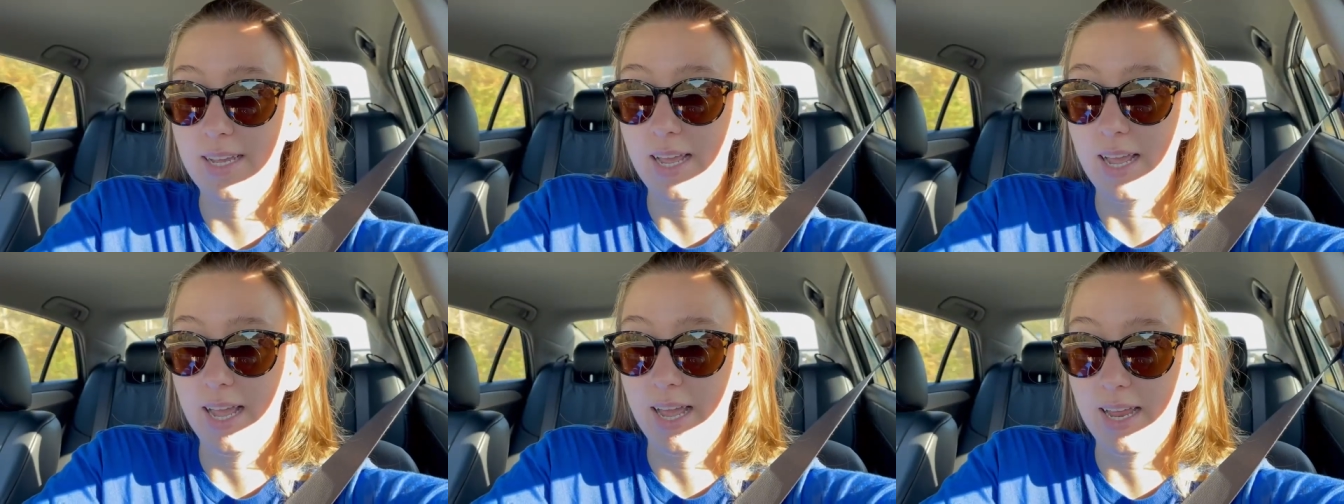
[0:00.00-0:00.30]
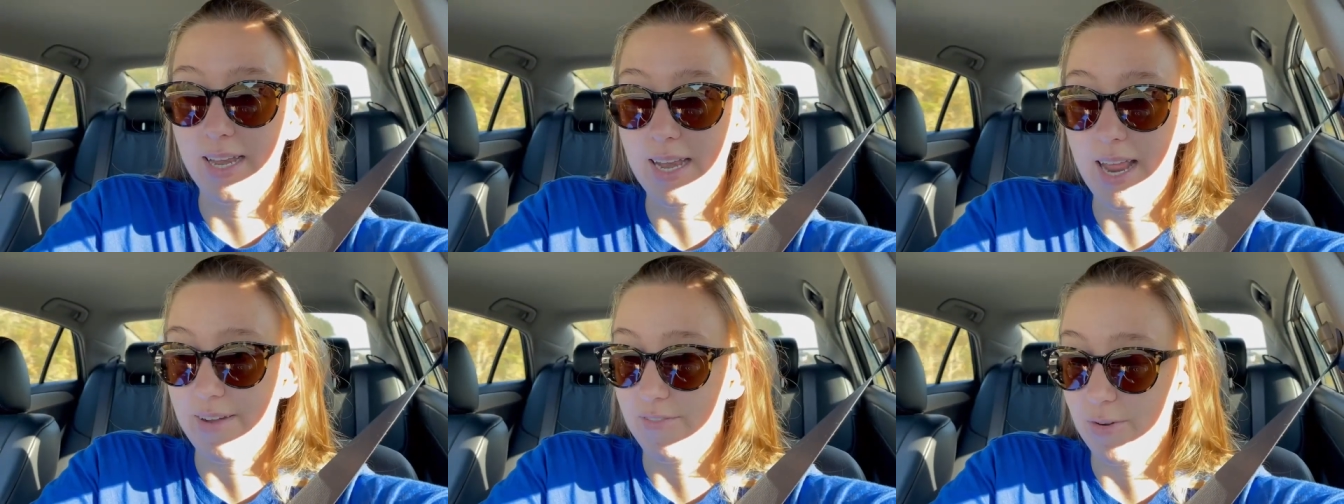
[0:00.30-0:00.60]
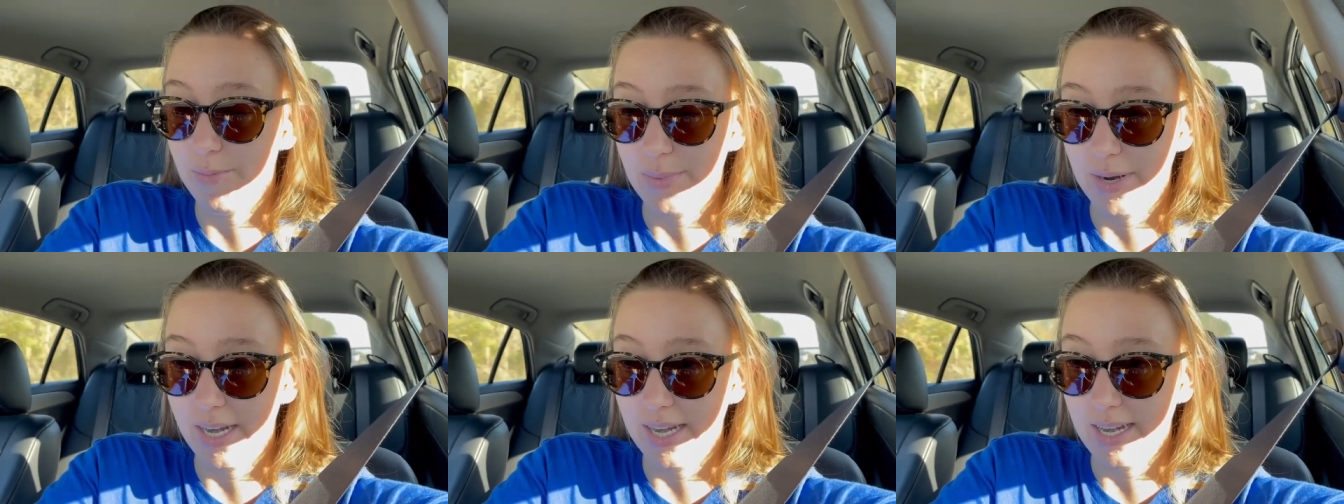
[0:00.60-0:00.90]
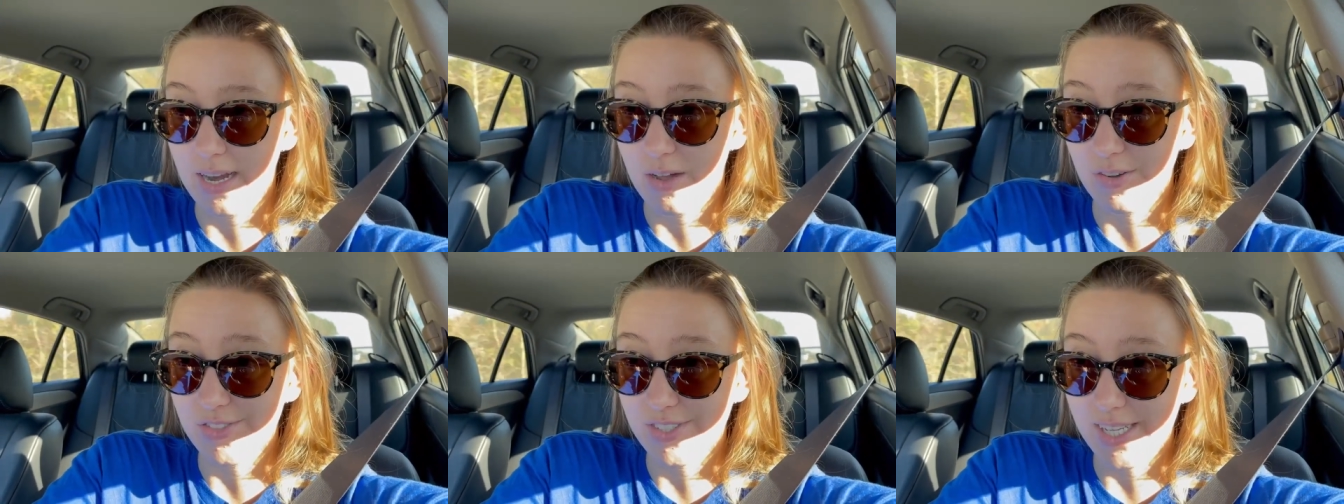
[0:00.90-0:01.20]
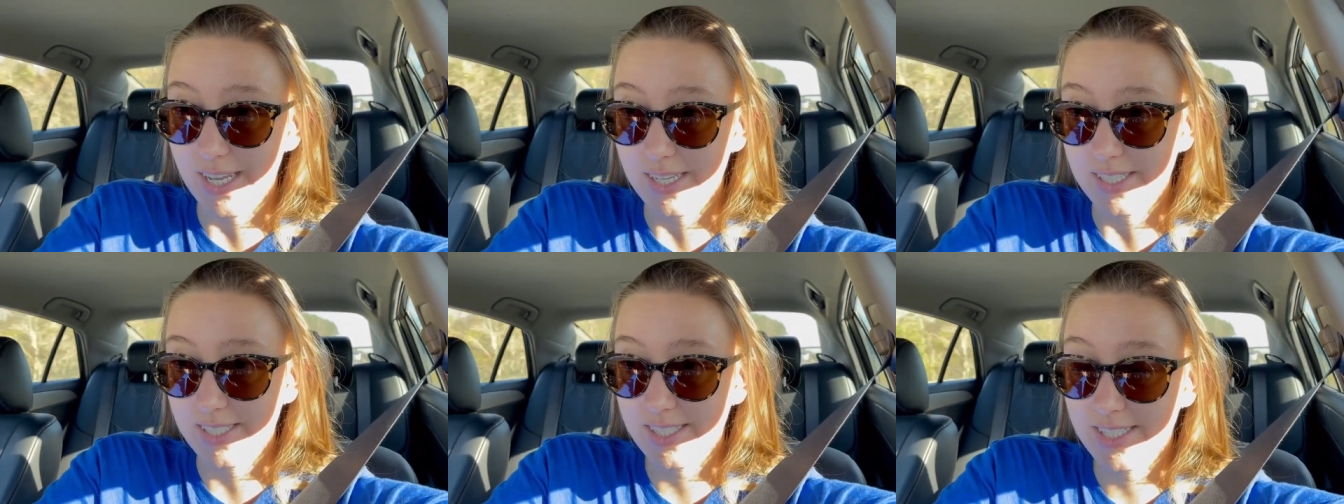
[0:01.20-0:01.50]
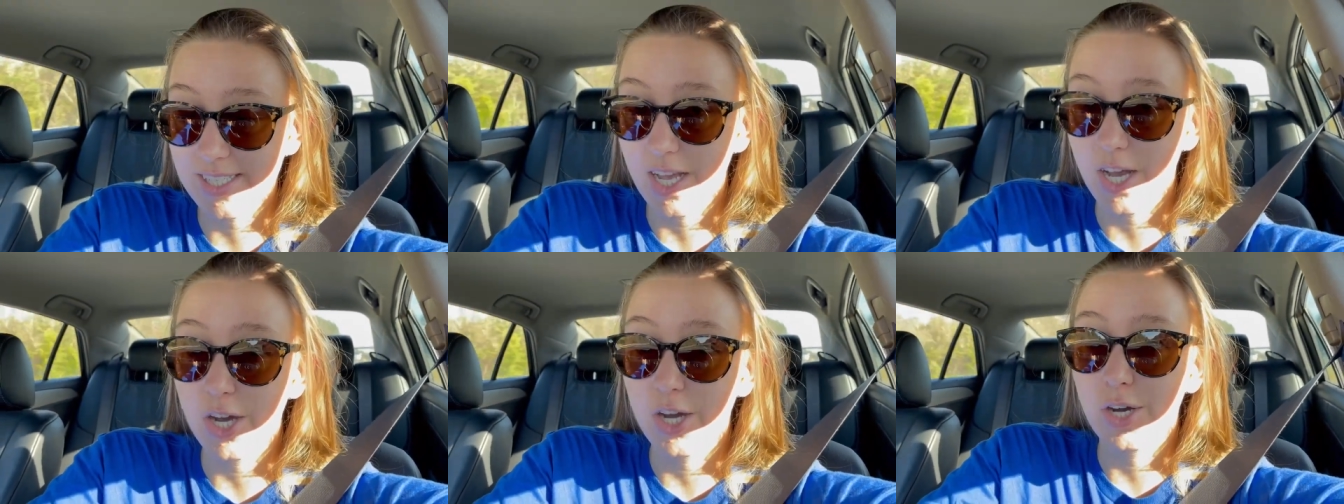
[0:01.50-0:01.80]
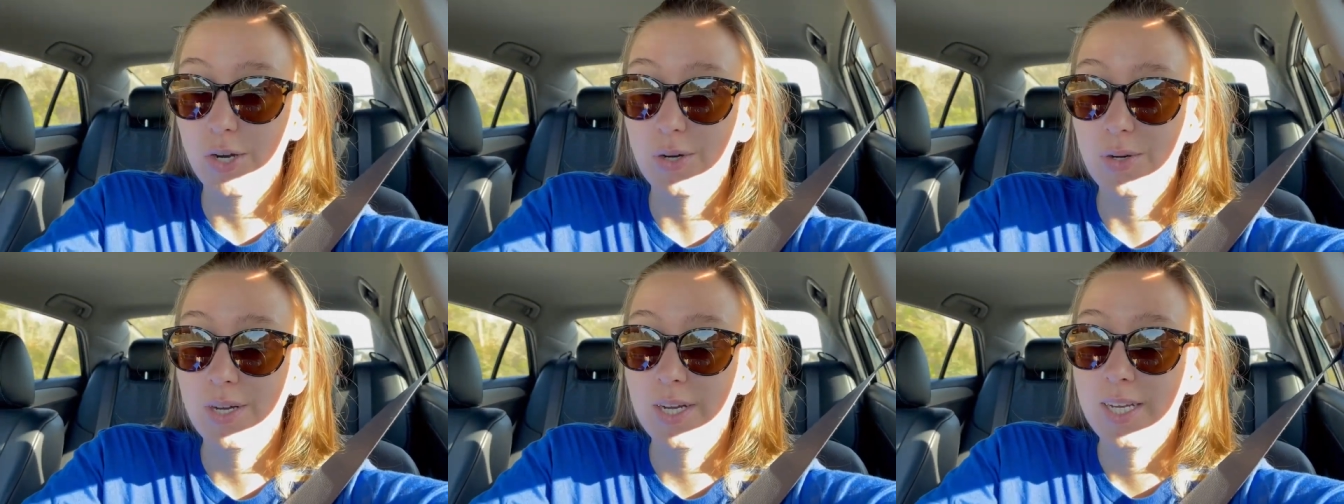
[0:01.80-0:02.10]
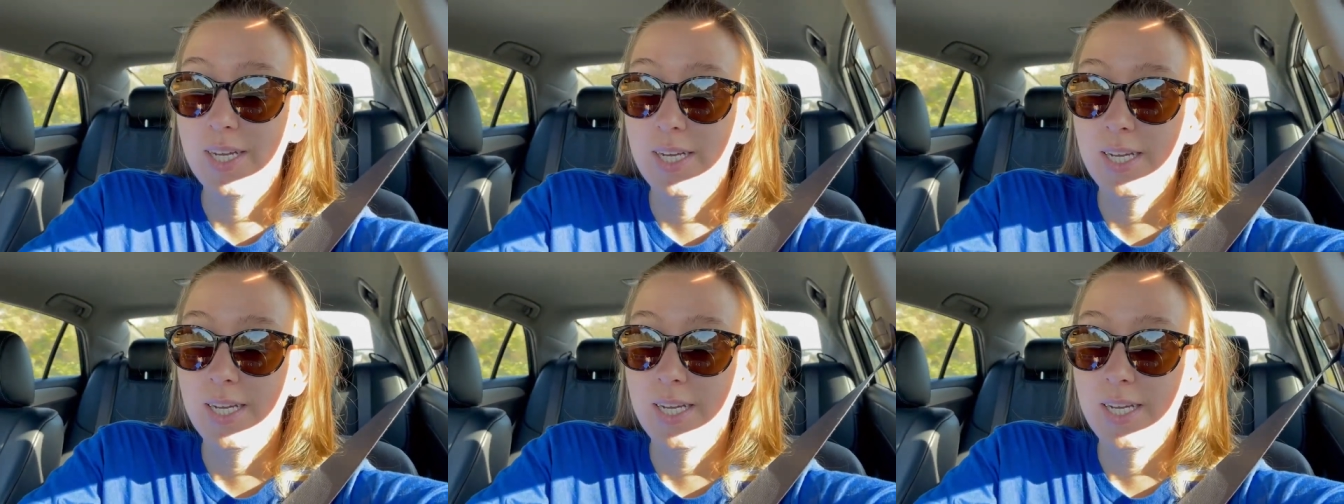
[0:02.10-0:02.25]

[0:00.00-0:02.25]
and everybody knows it. So